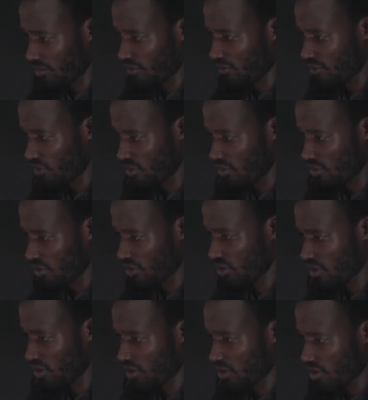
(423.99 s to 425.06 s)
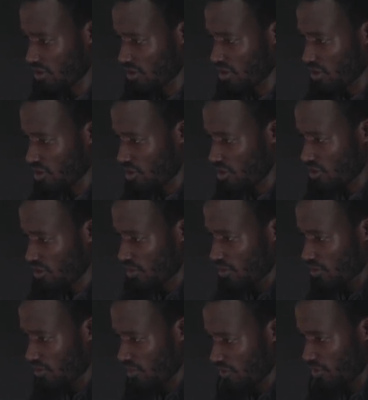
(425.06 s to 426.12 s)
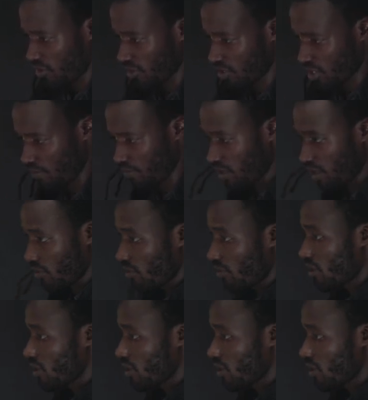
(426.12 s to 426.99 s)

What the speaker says: before you start playing with